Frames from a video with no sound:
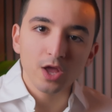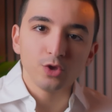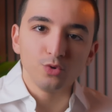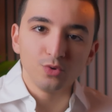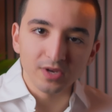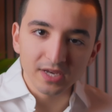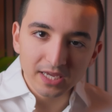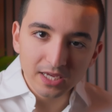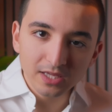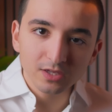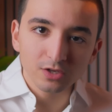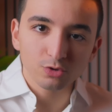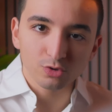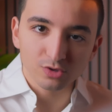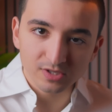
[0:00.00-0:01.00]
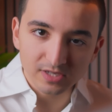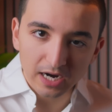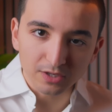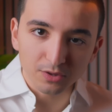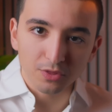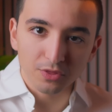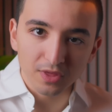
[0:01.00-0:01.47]
You need to
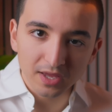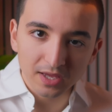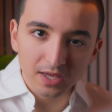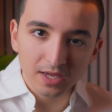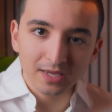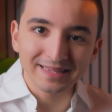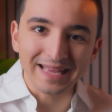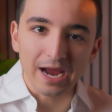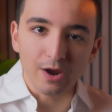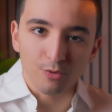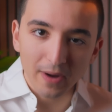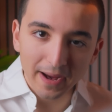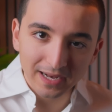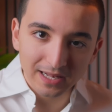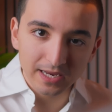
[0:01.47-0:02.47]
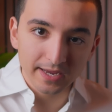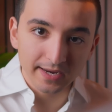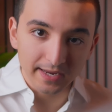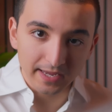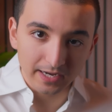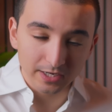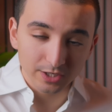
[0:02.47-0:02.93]
start thinking directly
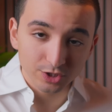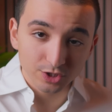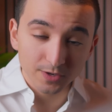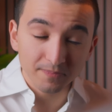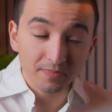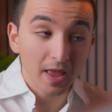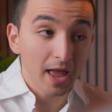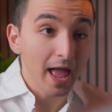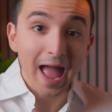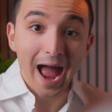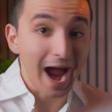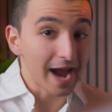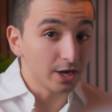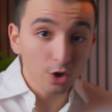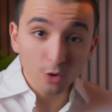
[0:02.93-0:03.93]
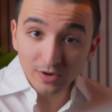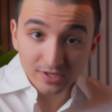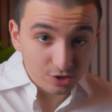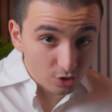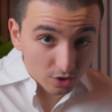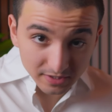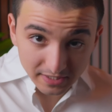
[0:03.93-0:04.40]
in English. I know
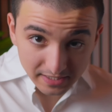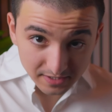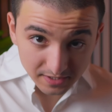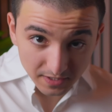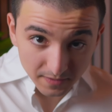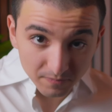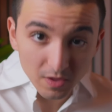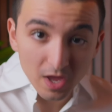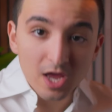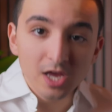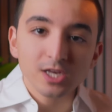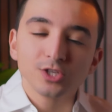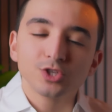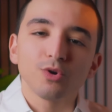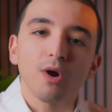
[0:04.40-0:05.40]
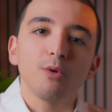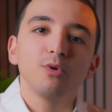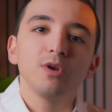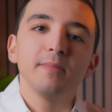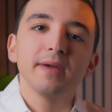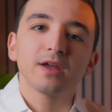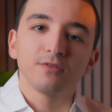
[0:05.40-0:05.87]
it's not easy, so I
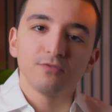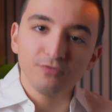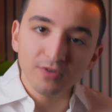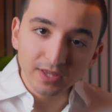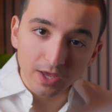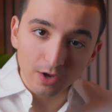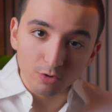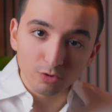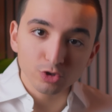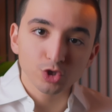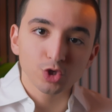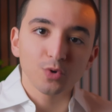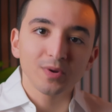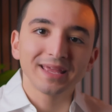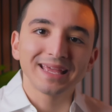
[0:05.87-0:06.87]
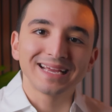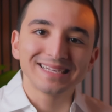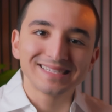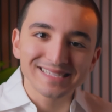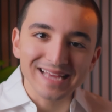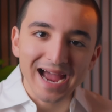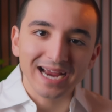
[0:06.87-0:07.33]
will make a video showing
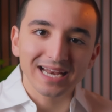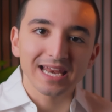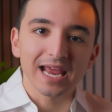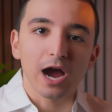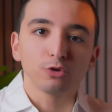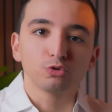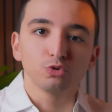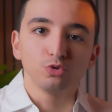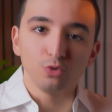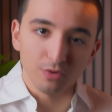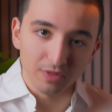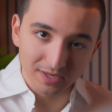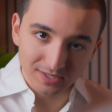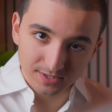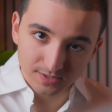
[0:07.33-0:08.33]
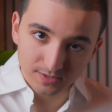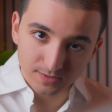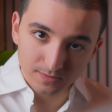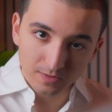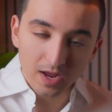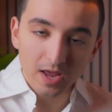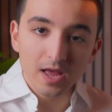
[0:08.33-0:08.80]
exactly how to do this.
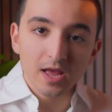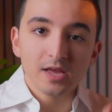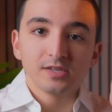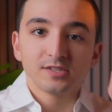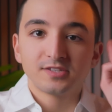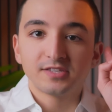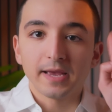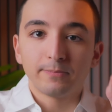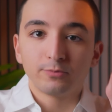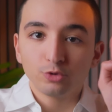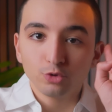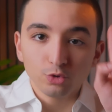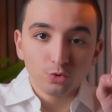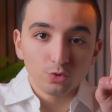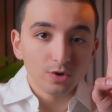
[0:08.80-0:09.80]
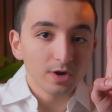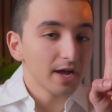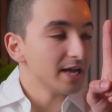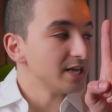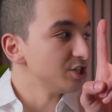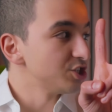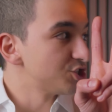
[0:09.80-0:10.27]
Step 2.
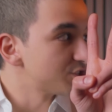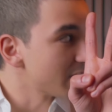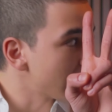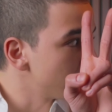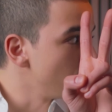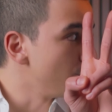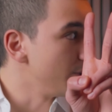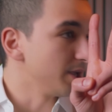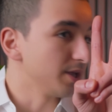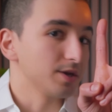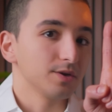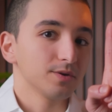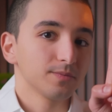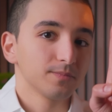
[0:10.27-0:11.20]
Shadowing.